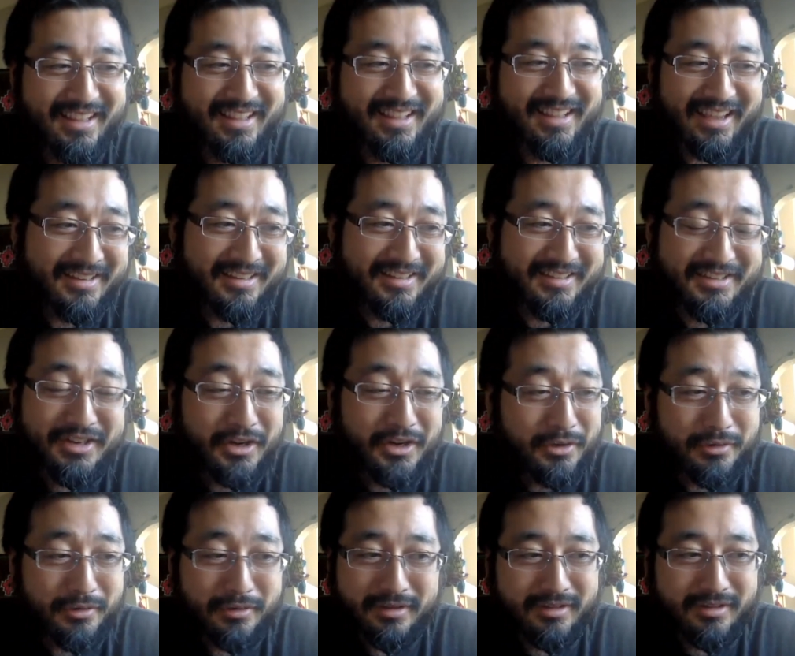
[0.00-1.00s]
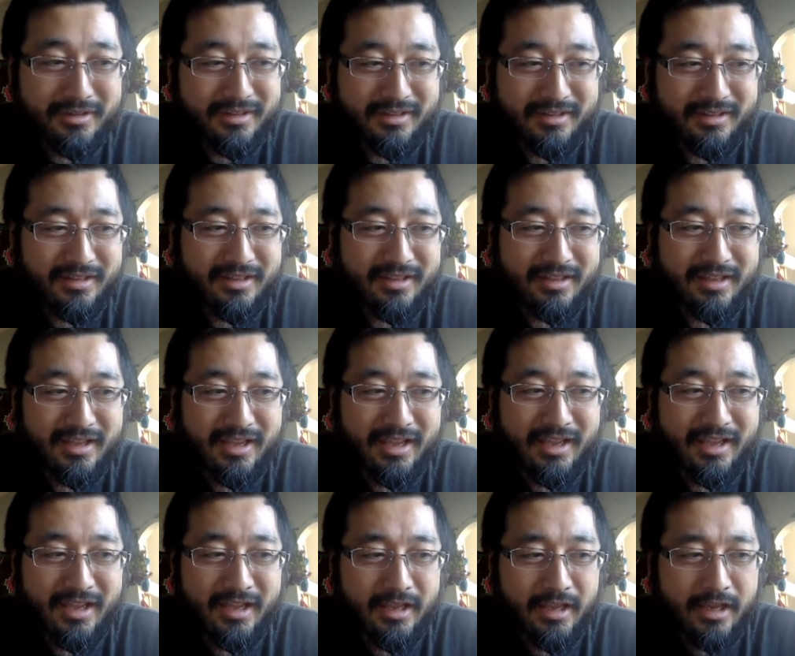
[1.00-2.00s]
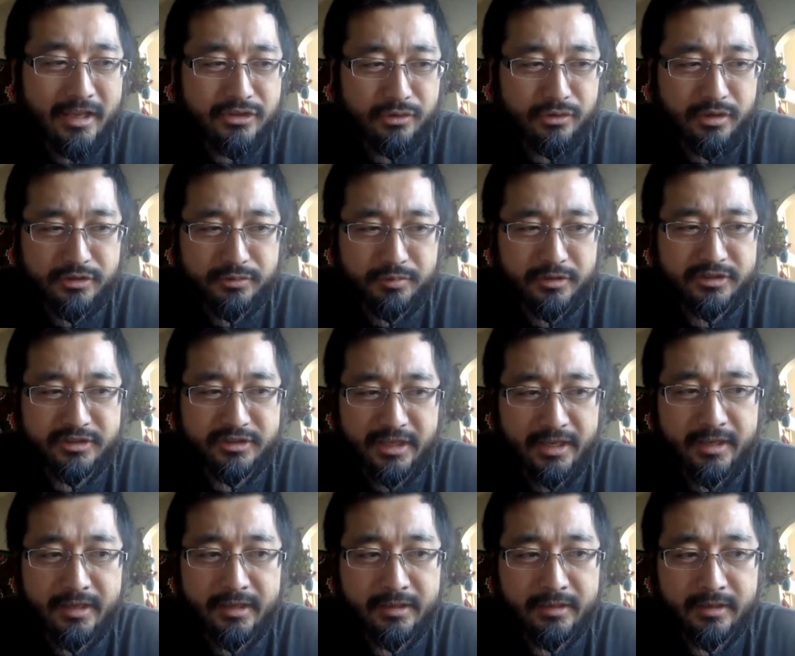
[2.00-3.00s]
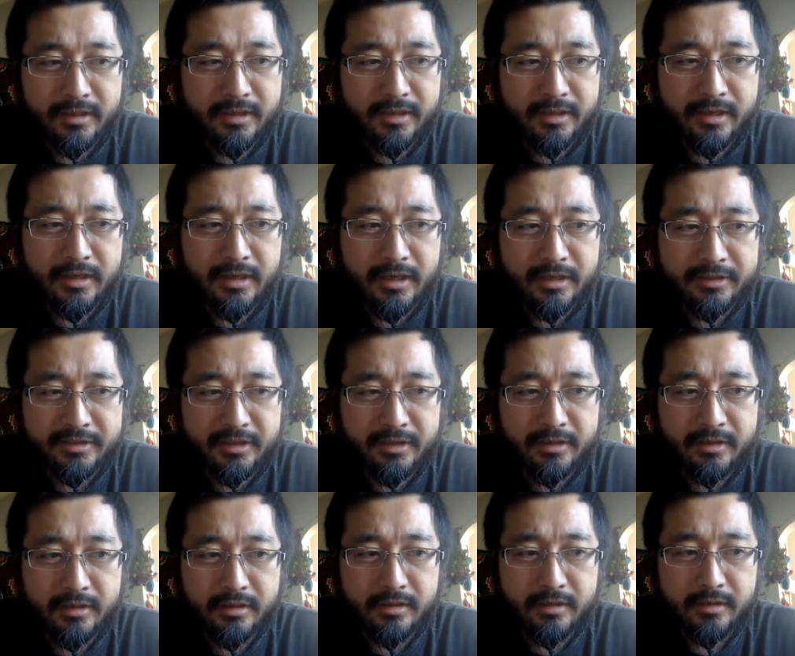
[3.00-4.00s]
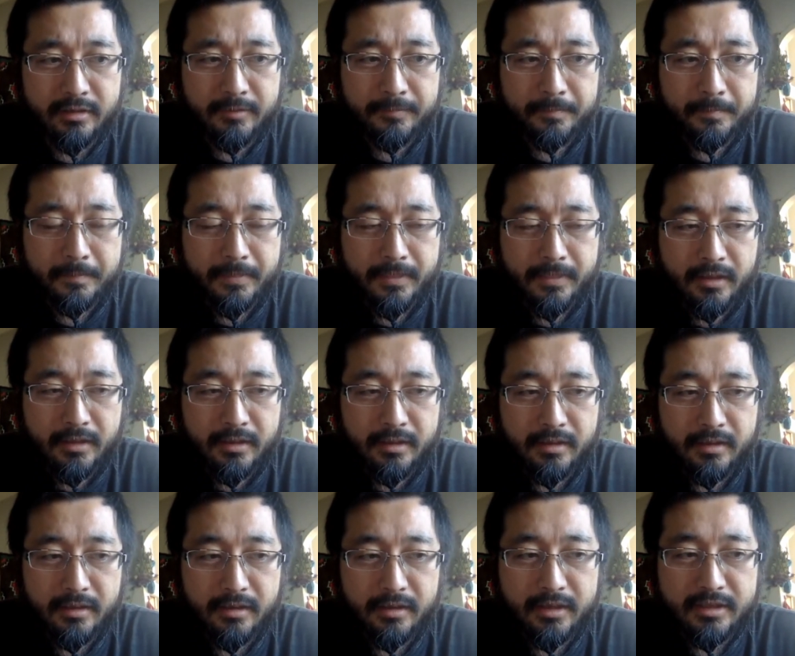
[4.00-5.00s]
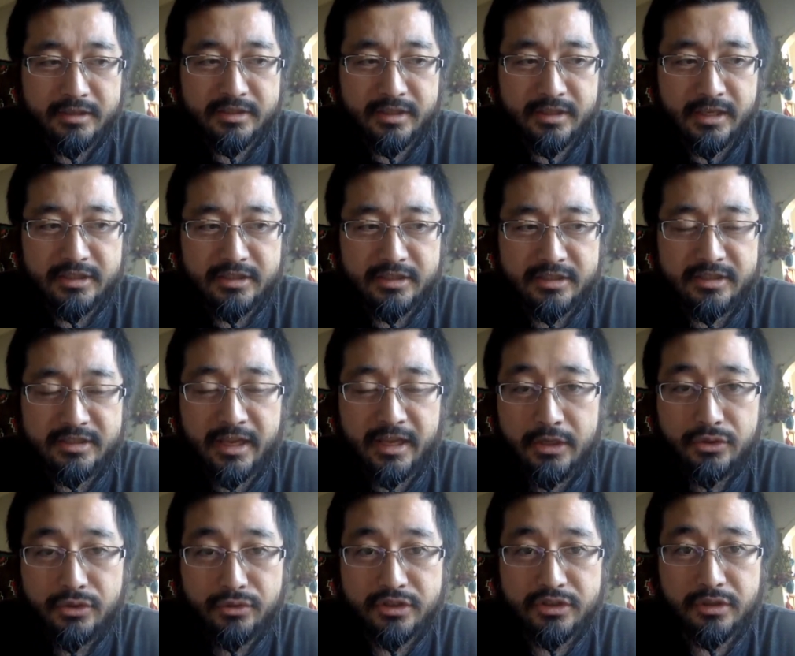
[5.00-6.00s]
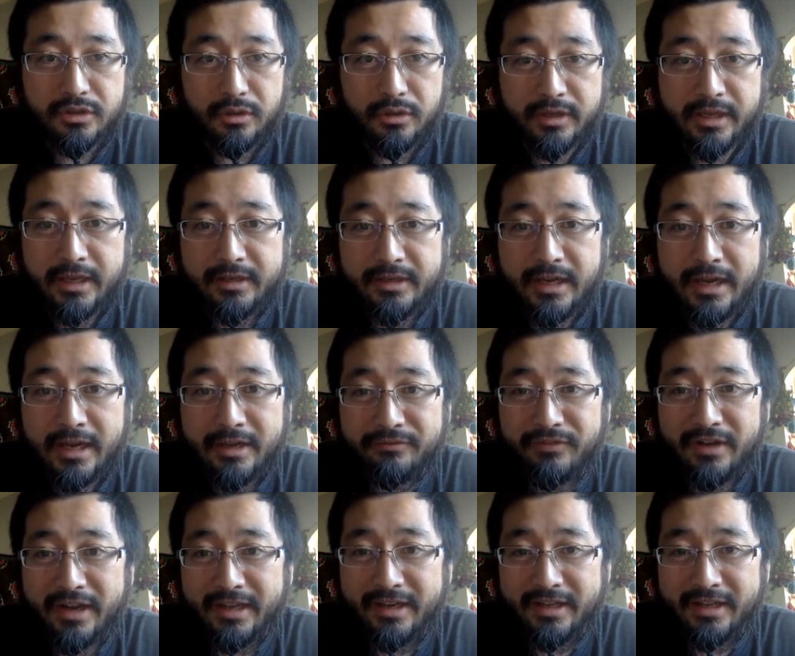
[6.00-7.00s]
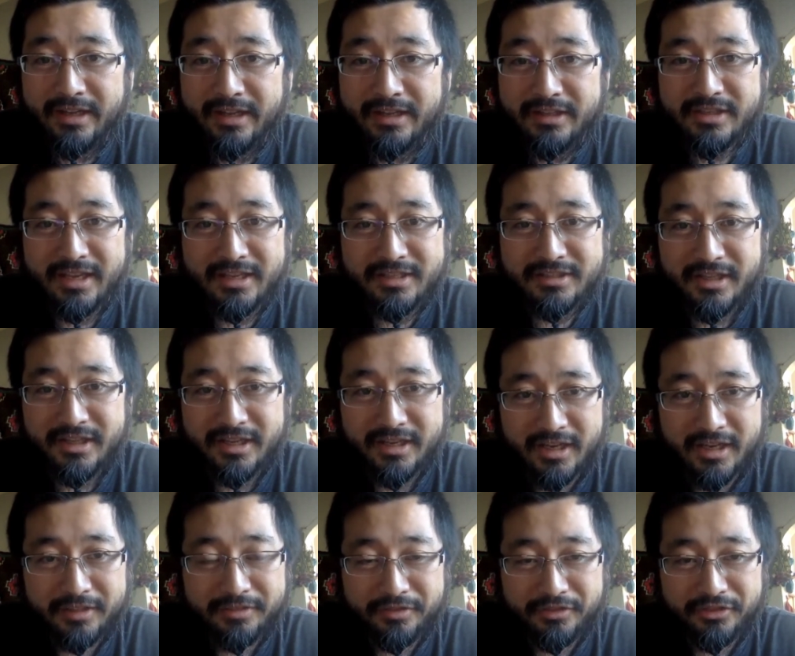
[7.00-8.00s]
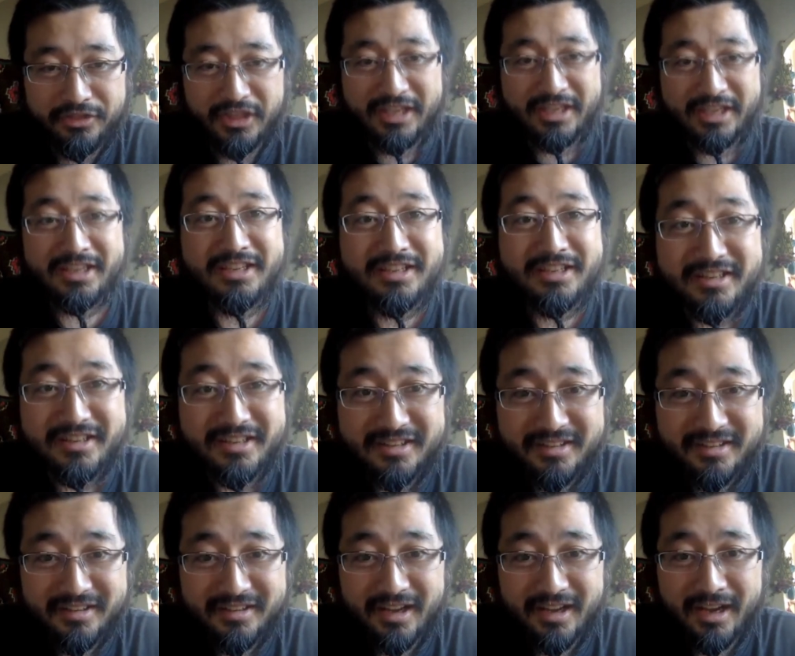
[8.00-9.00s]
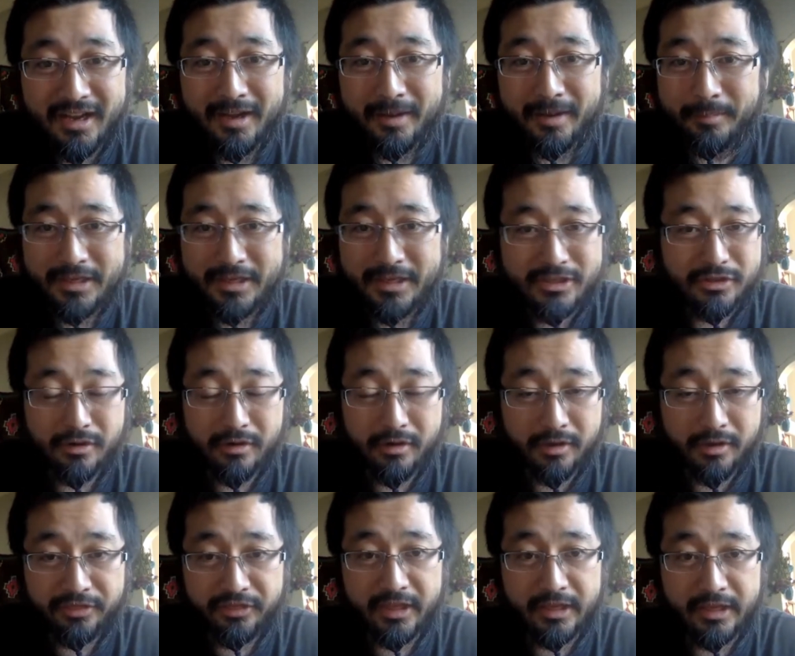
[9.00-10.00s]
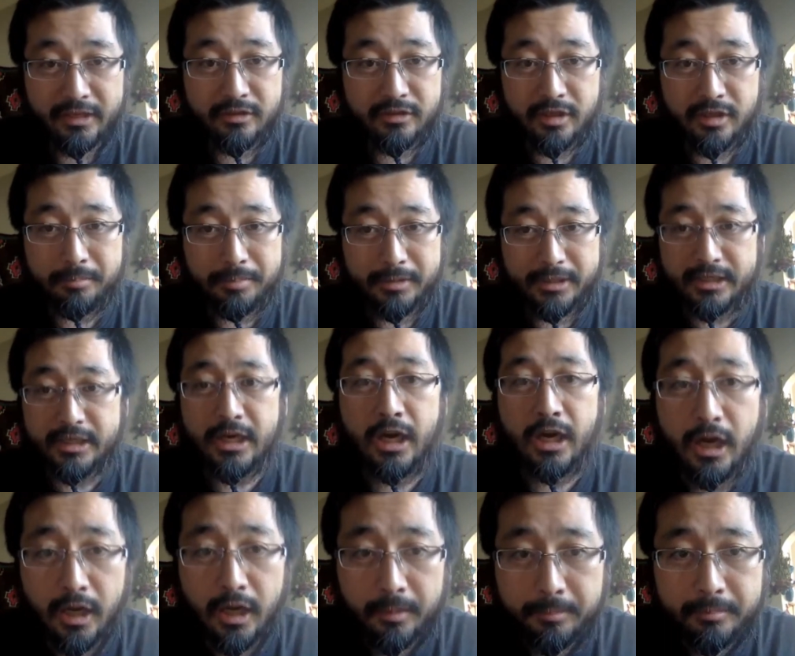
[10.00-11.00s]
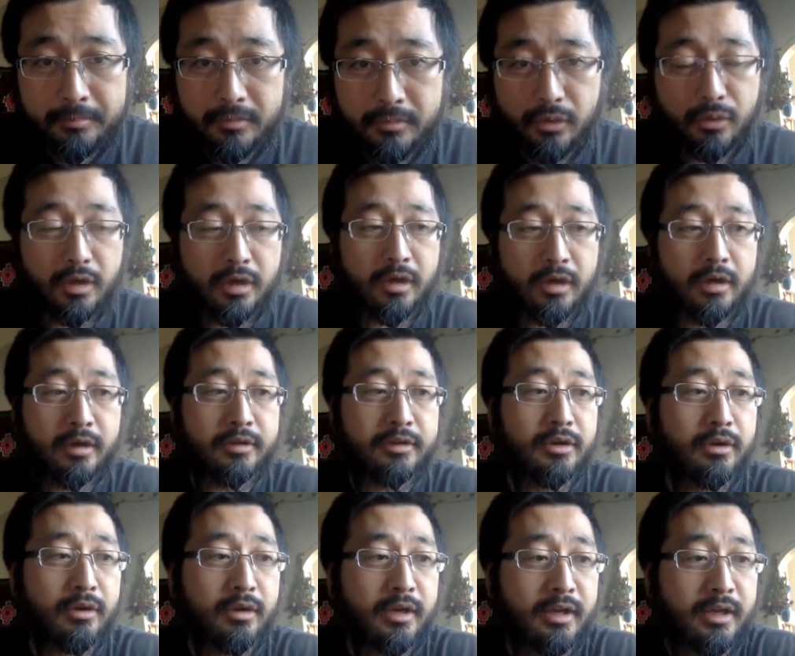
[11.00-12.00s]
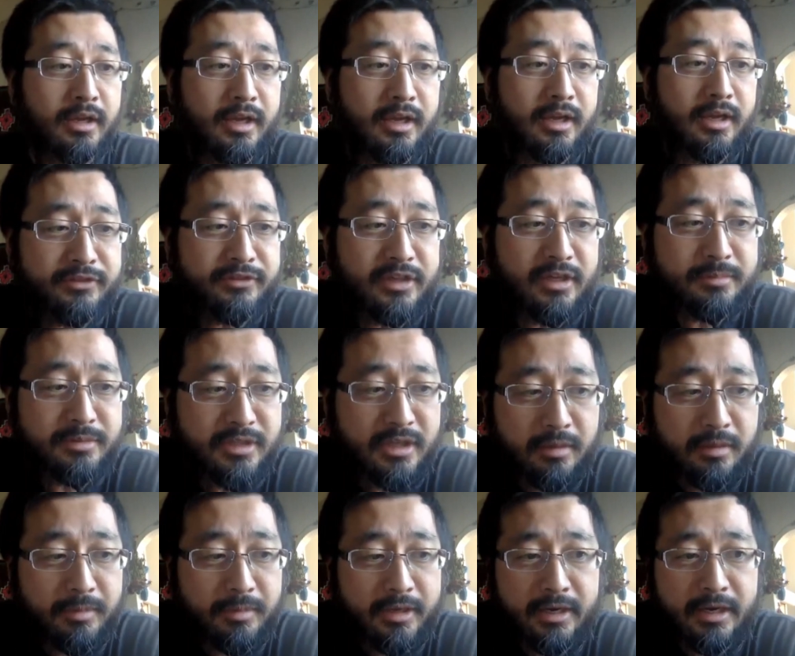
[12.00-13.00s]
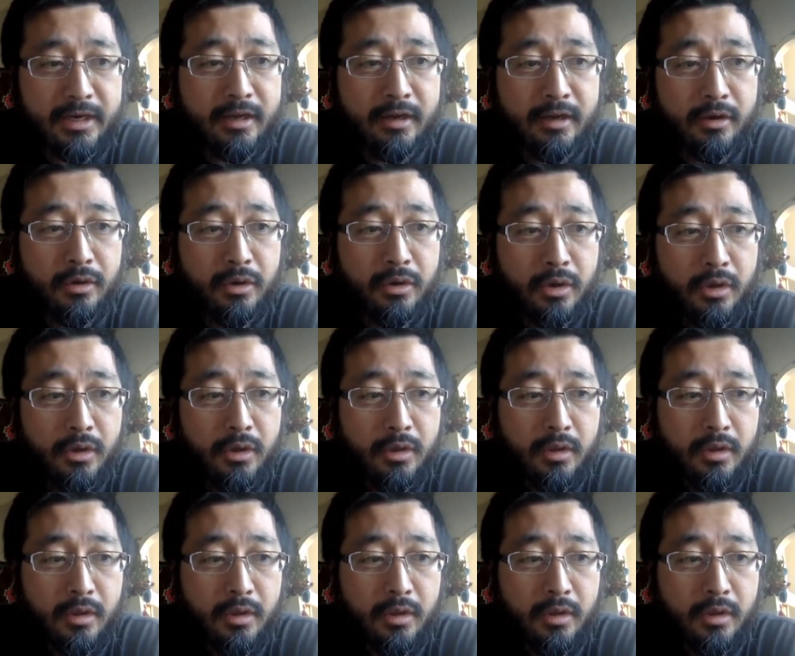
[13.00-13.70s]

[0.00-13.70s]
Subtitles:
And, you know, as Chris was saying, like, I think it's dangerous to look at nonviolence as like a thing, either a thing to become, or, you know, I oftentimes talk about how